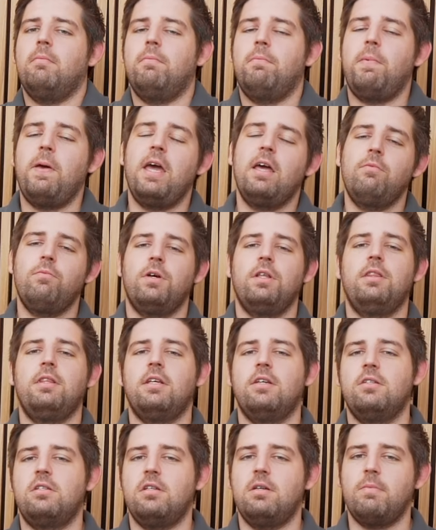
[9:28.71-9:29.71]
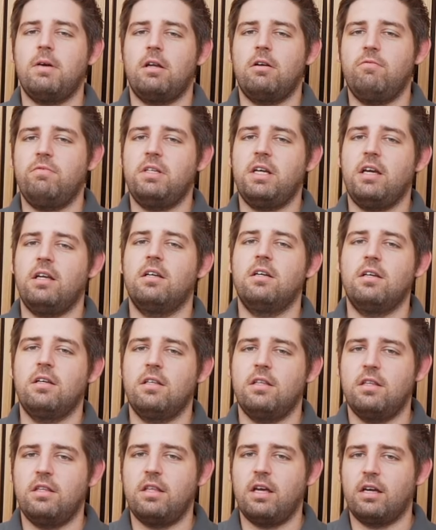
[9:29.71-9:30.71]
Bandwidth is the amount of data
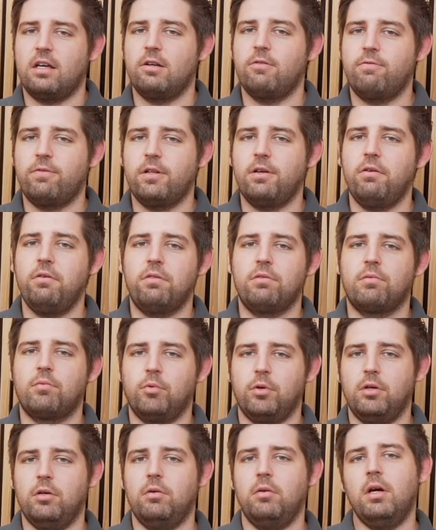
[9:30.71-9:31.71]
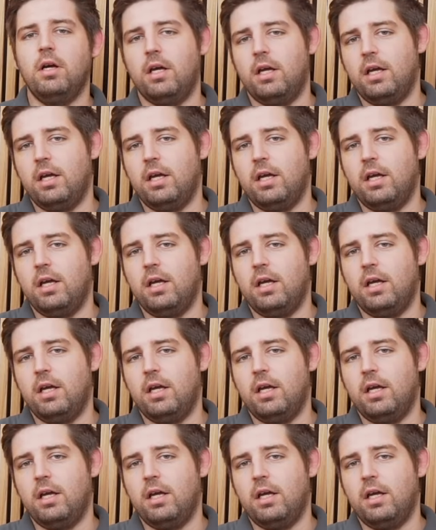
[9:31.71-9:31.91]
that can flow through